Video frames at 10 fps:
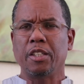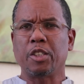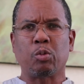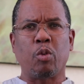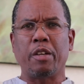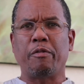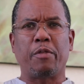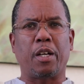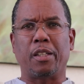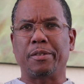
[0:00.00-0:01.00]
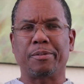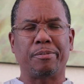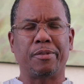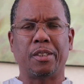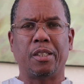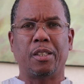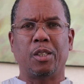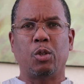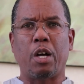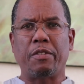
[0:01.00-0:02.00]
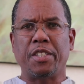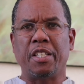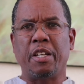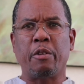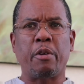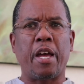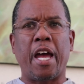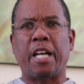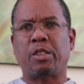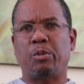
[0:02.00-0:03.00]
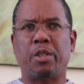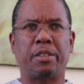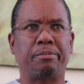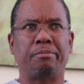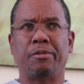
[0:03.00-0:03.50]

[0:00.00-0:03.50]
This one fellow who I've seen interact with